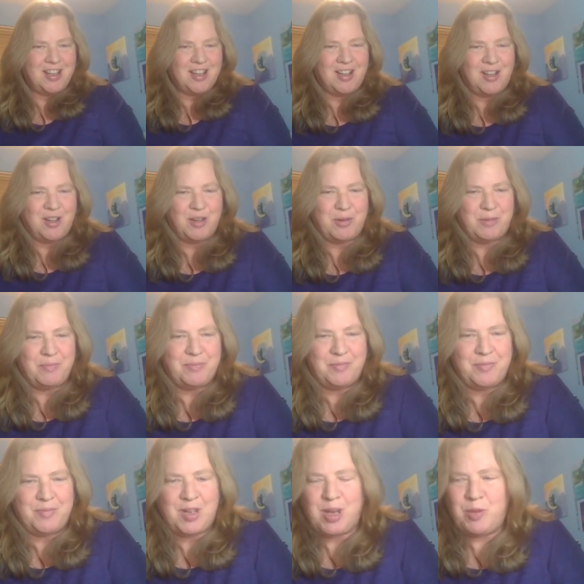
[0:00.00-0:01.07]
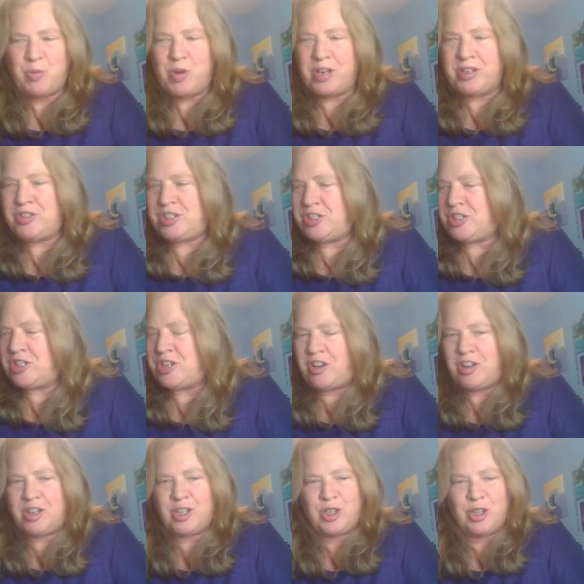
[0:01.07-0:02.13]
um, I wanted to
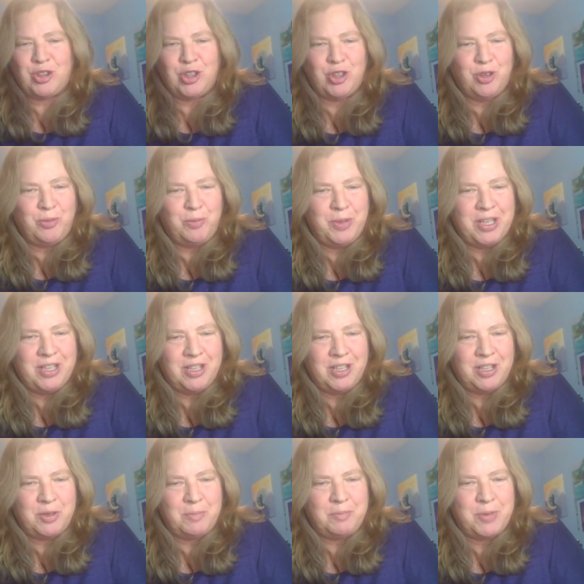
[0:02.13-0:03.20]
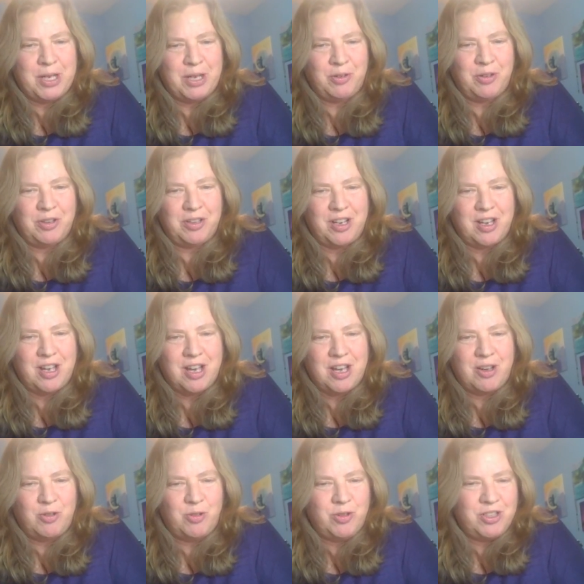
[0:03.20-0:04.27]
talk a little bit about
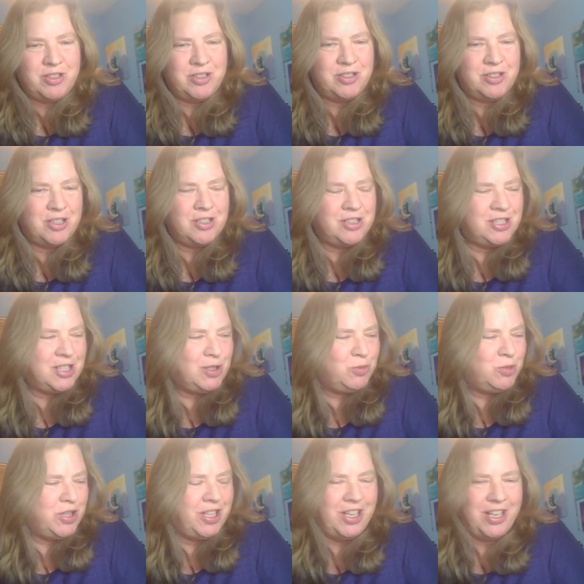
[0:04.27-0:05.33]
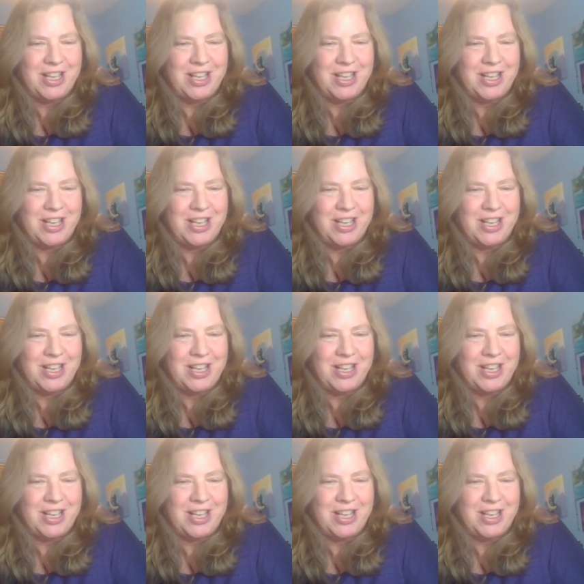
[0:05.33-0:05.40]
how does a tea reading